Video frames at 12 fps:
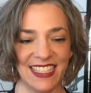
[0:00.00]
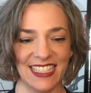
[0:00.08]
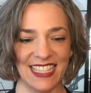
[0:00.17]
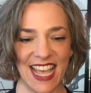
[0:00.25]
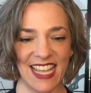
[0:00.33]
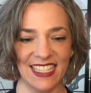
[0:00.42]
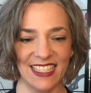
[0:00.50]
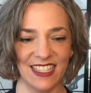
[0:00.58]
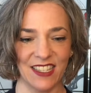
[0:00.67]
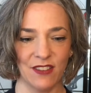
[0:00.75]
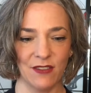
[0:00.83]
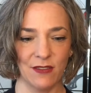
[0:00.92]
says,
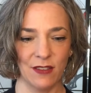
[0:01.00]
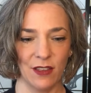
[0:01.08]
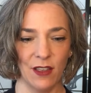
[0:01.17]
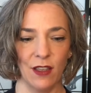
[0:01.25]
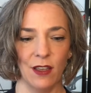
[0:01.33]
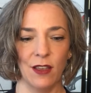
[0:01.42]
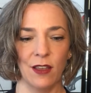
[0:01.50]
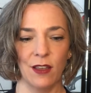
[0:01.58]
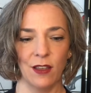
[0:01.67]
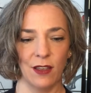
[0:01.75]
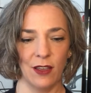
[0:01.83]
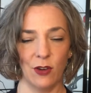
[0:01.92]

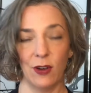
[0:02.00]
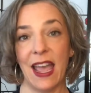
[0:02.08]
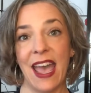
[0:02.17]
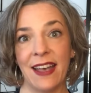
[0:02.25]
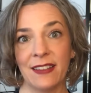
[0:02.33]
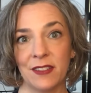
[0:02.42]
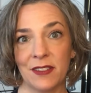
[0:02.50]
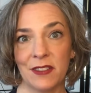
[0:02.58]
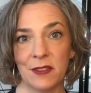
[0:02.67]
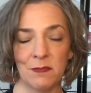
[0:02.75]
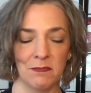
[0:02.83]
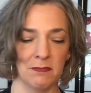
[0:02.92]
or asks,